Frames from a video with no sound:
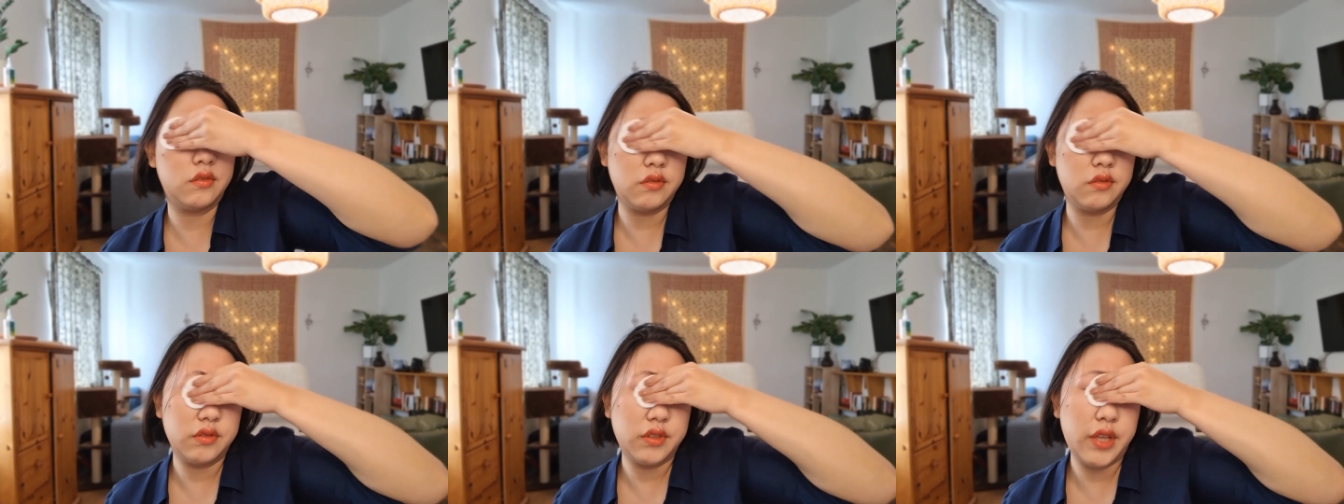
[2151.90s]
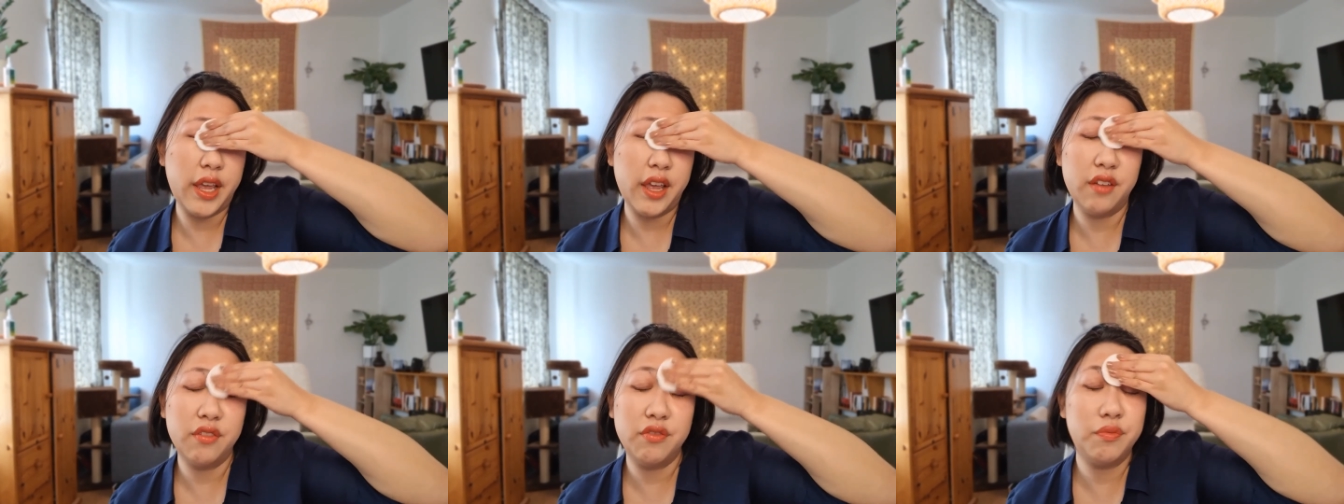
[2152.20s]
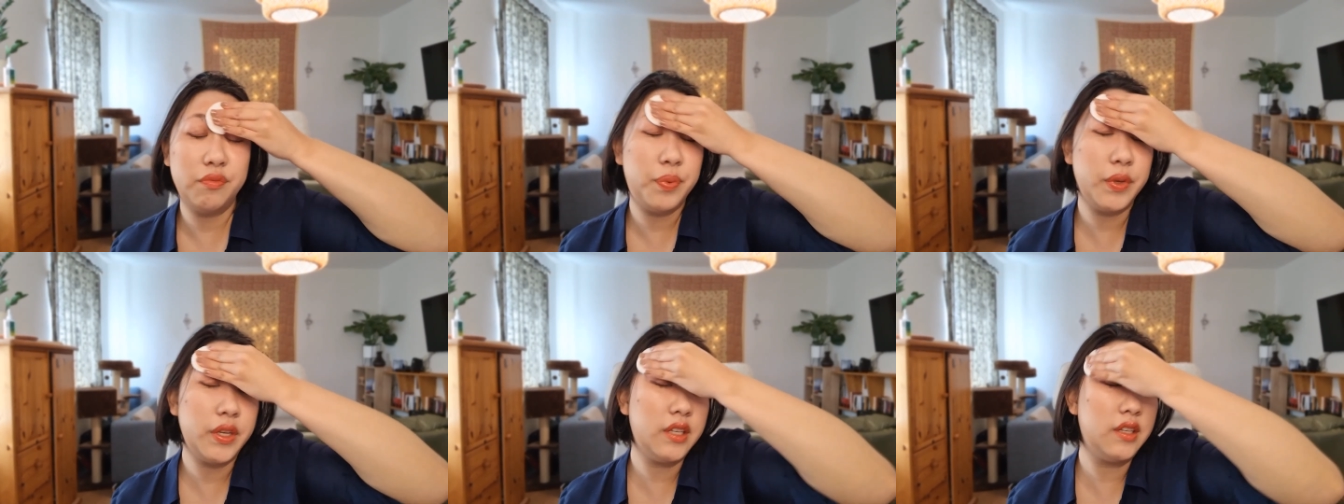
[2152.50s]

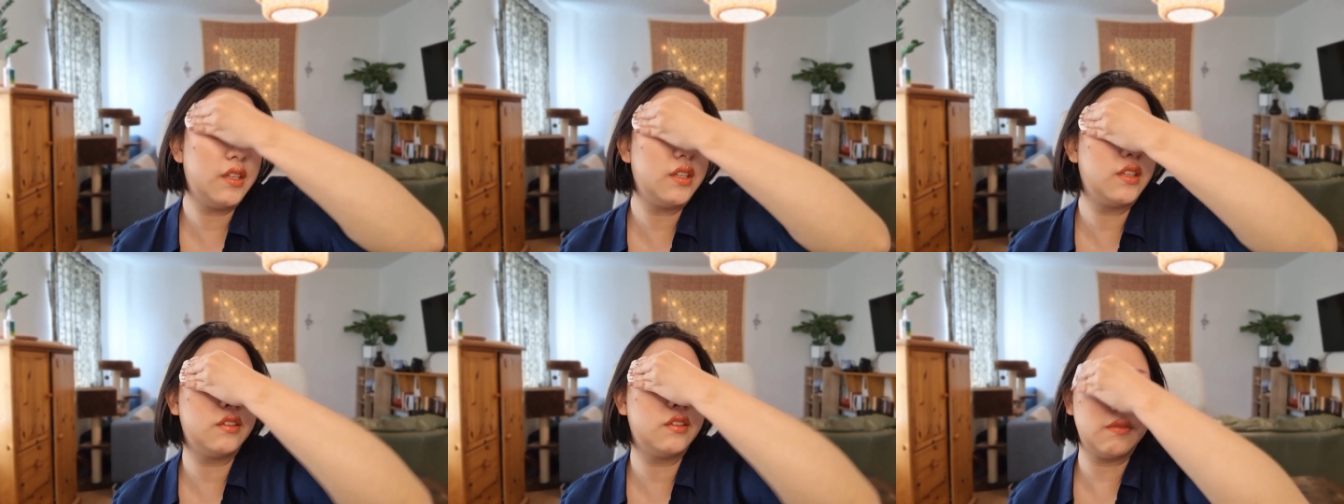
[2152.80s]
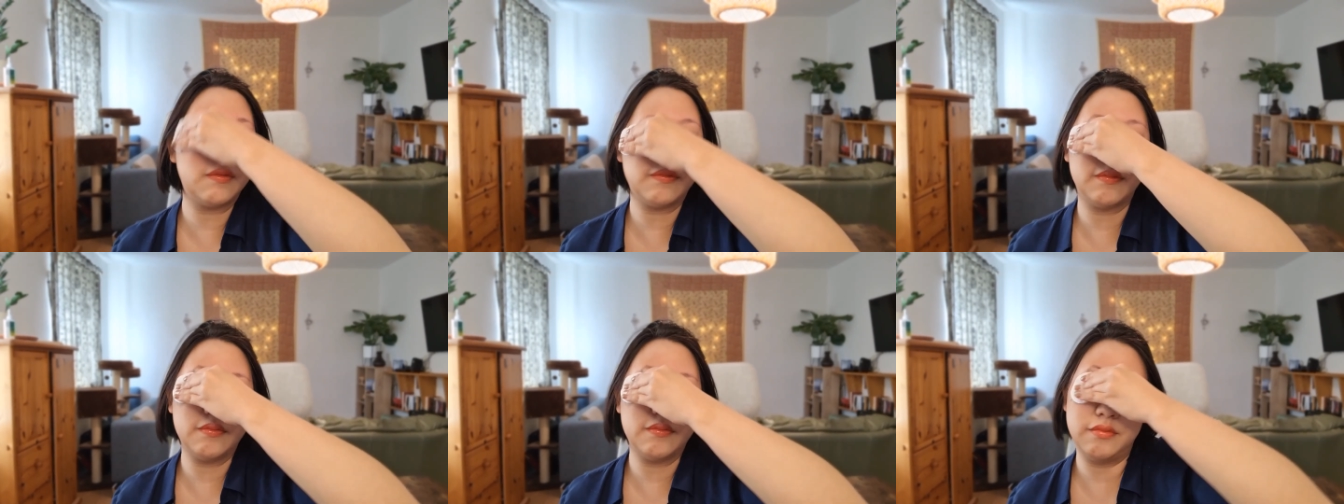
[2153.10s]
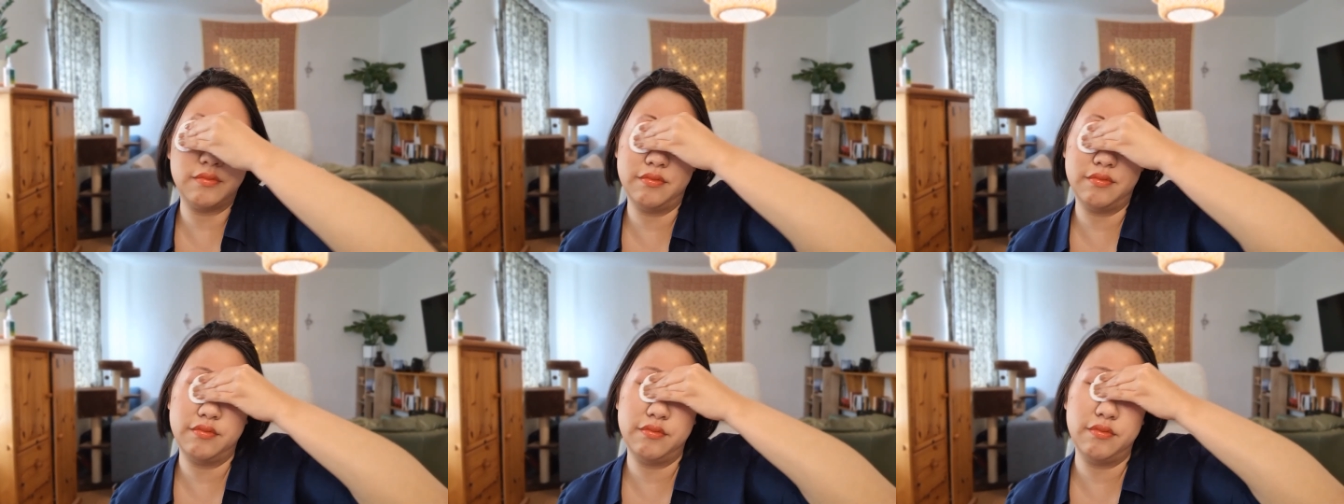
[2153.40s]
have been
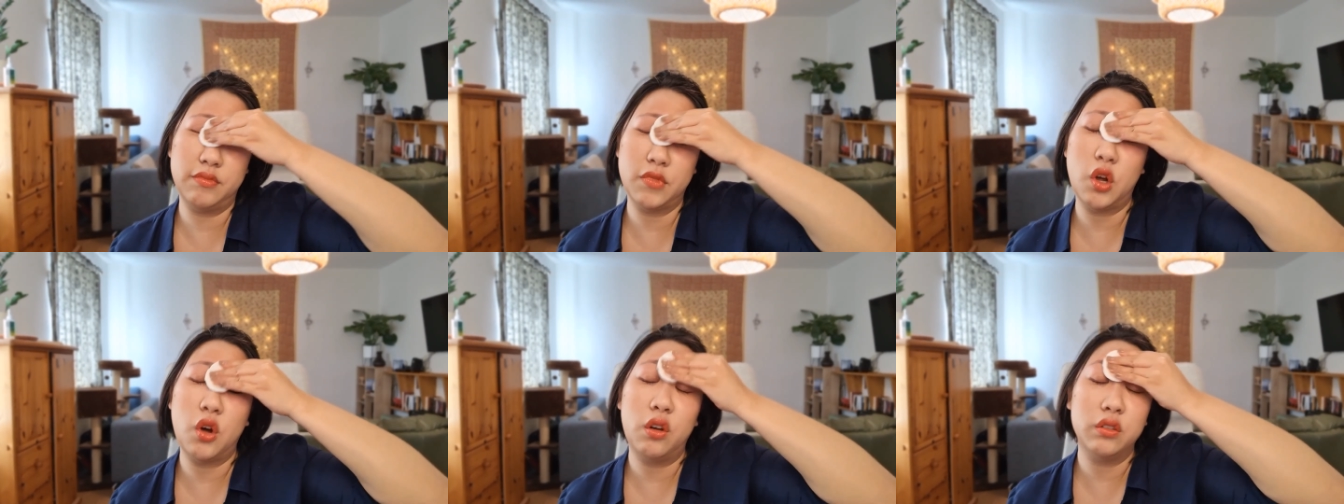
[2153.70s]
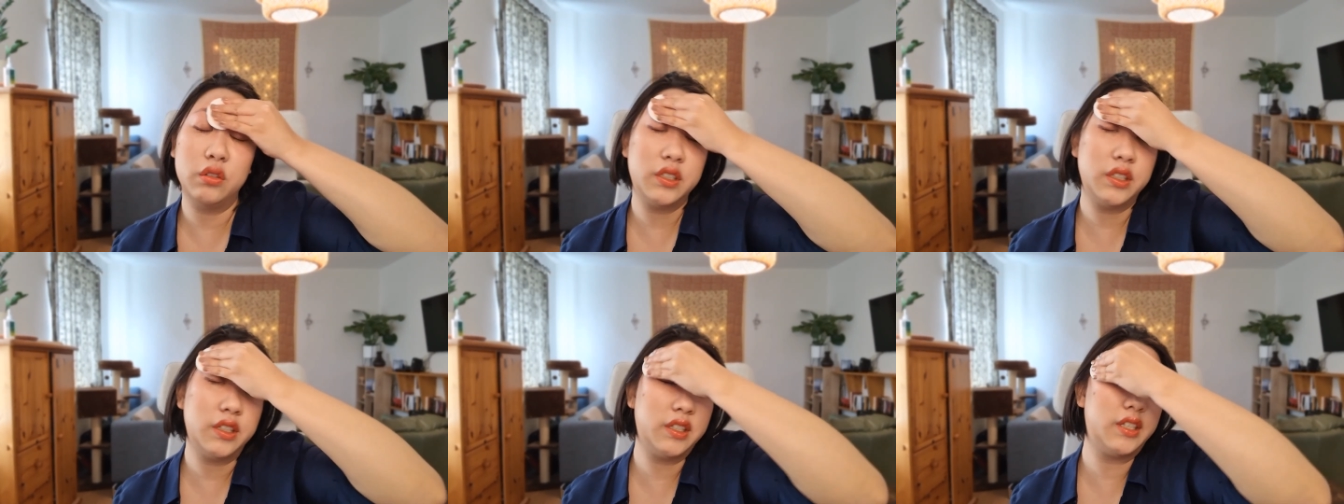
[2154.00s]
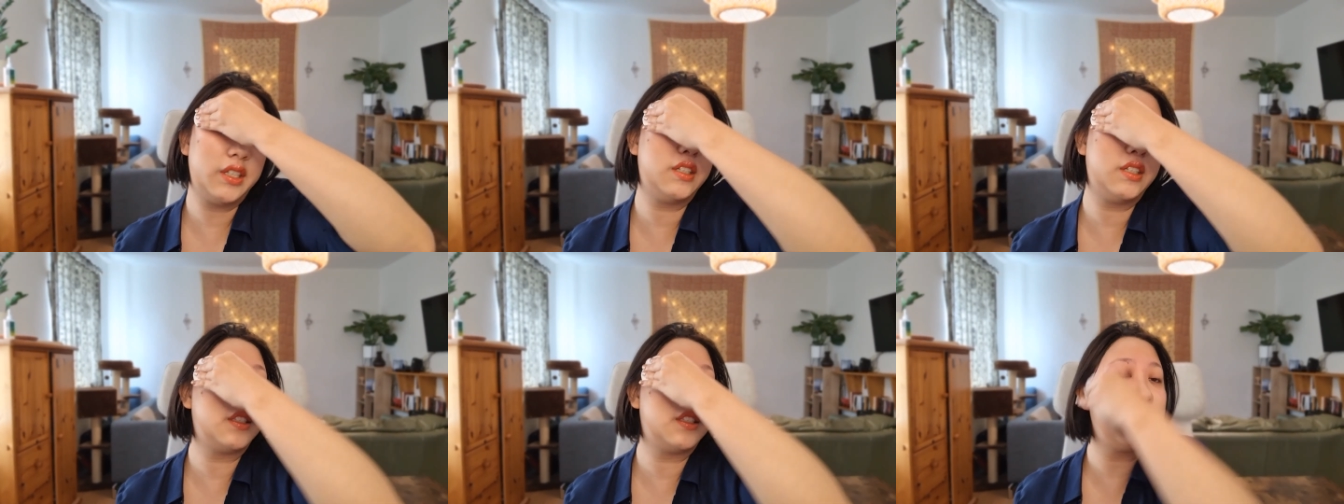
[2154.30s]
altered
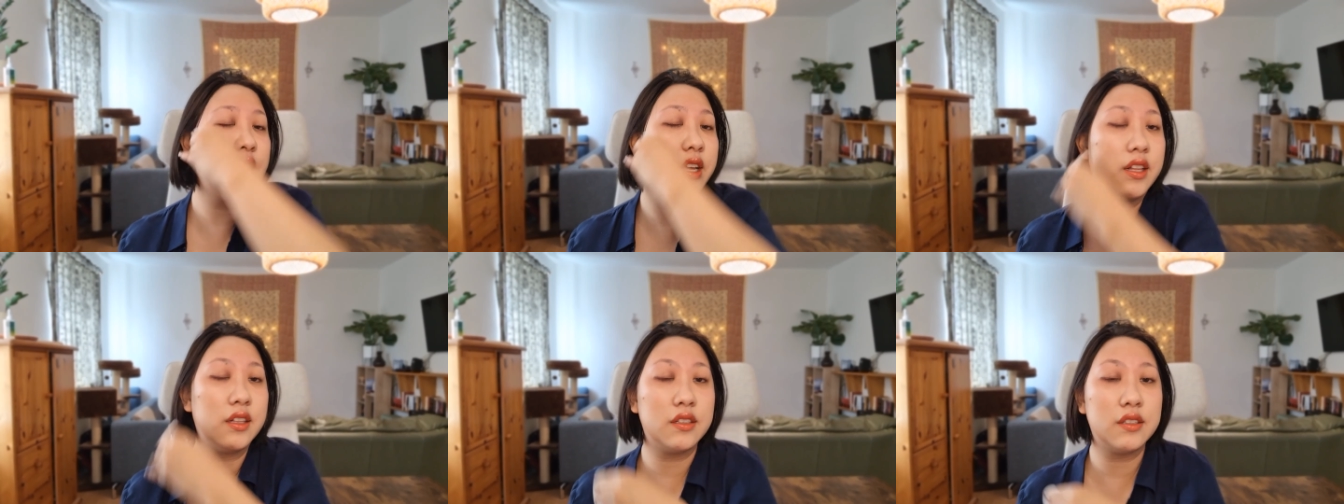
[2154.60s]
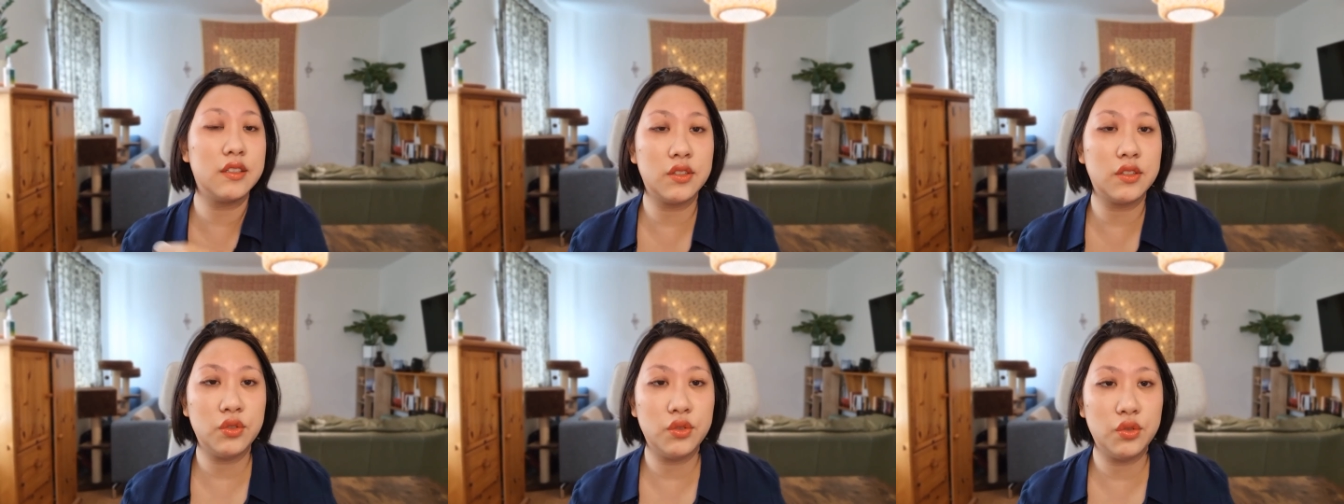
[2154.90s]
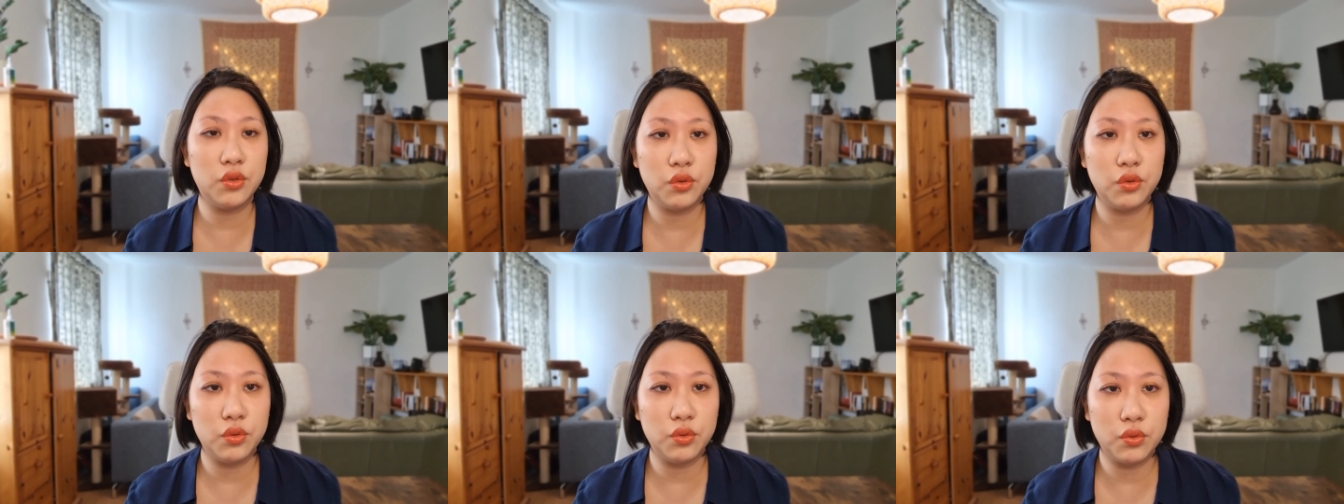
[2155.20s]
in a sense
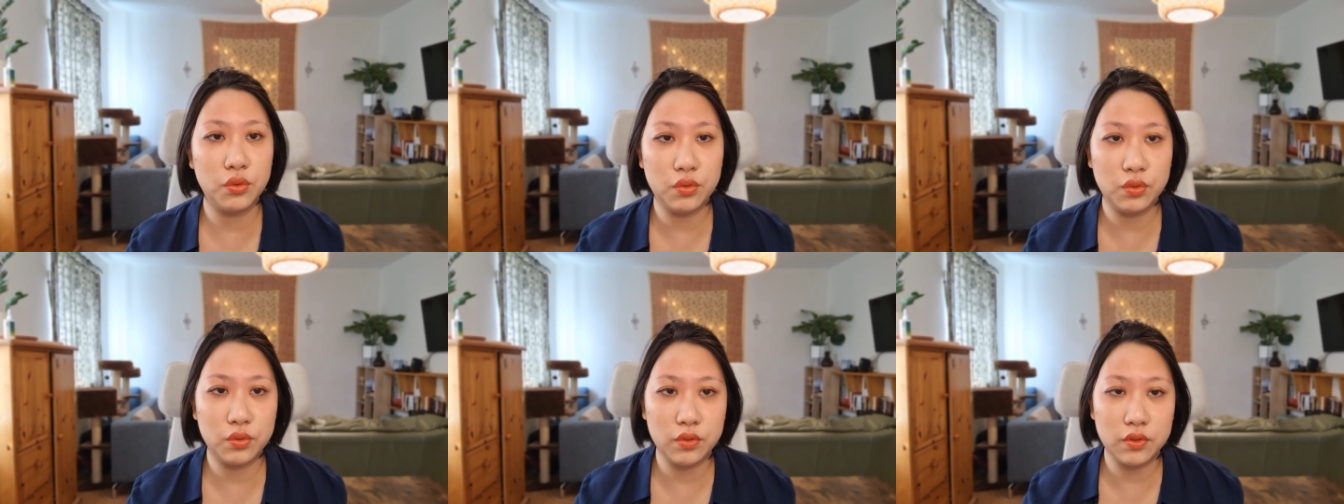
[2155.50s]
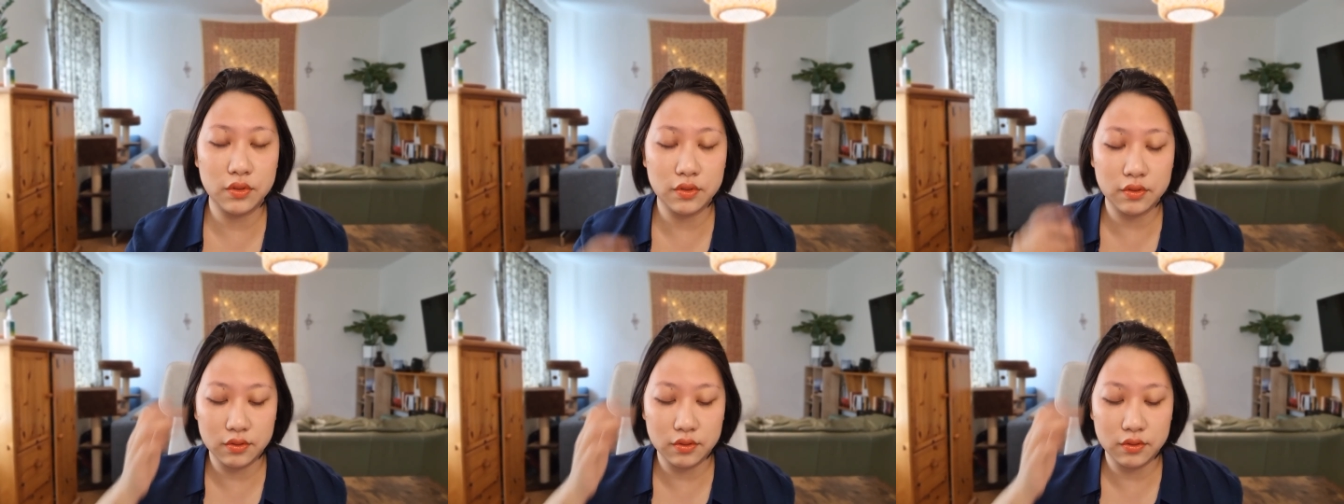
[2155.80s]
to